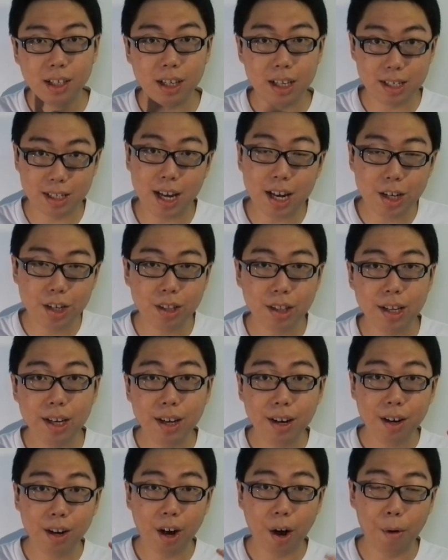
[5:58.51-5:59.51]

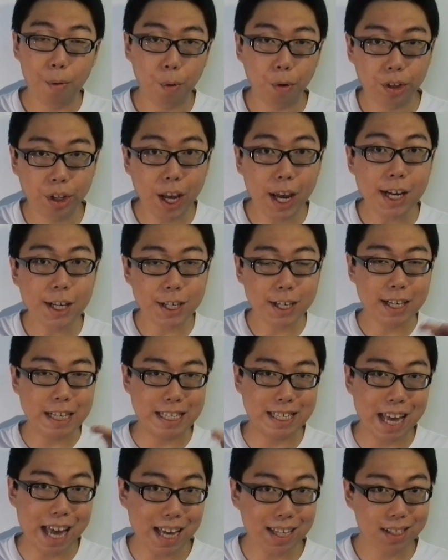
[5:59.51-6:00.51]
Essentially, a rotation
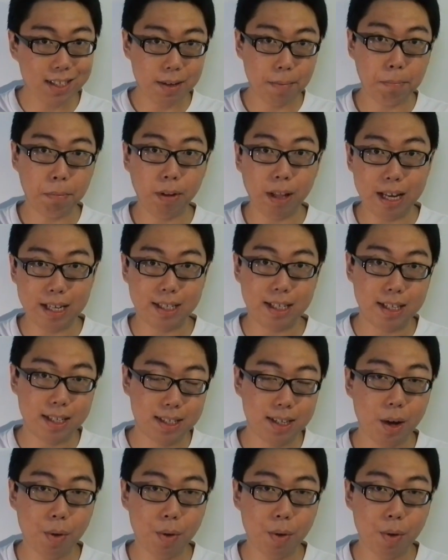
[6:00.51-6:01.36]
is as simple as it